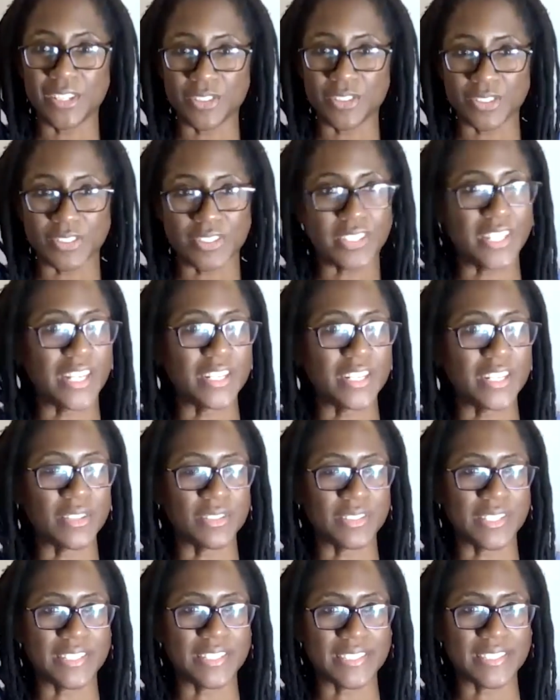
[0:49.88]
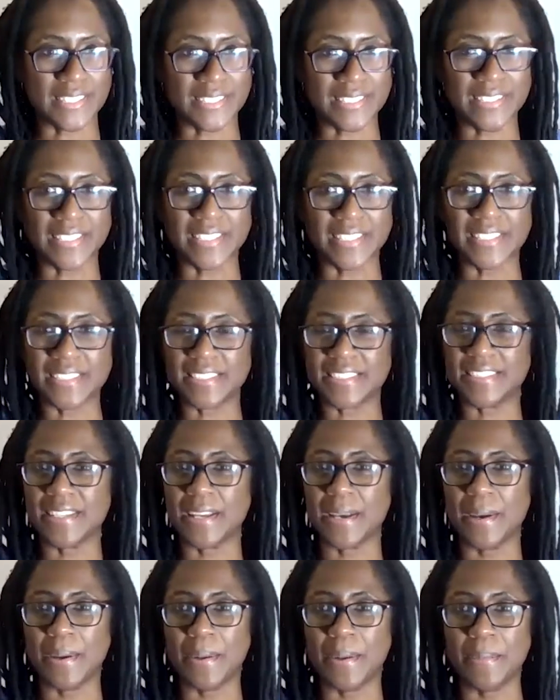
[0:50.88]
nursing, nursing assistants,
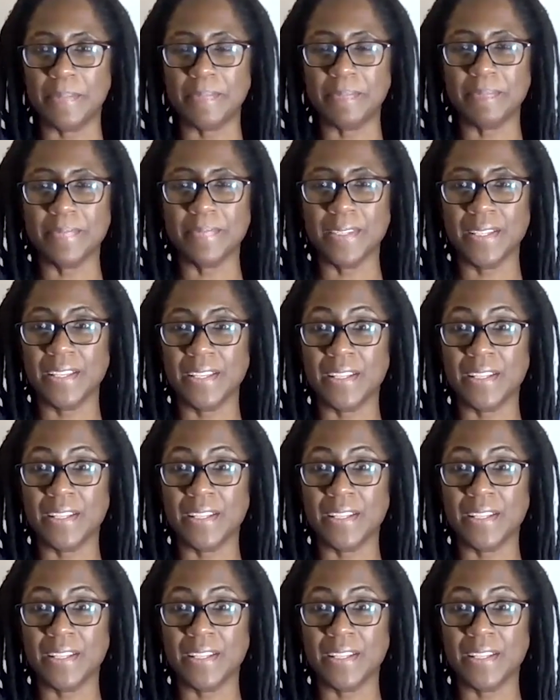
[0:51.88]
um,